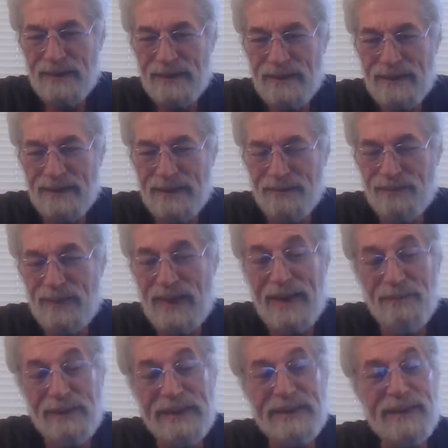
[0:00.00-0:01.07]
The
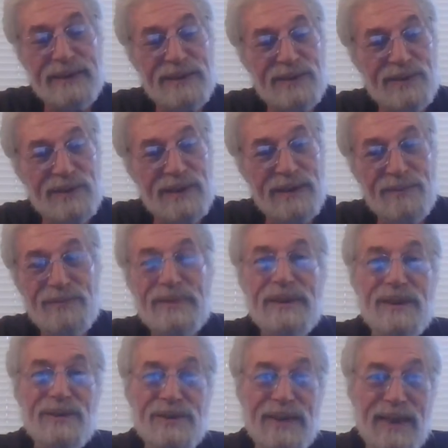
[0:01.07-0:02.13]
family that it's of
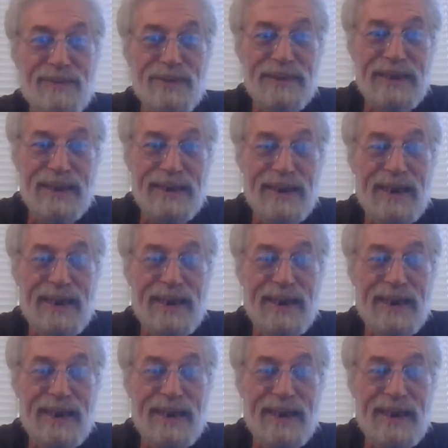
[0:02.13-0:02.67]
does have a lot of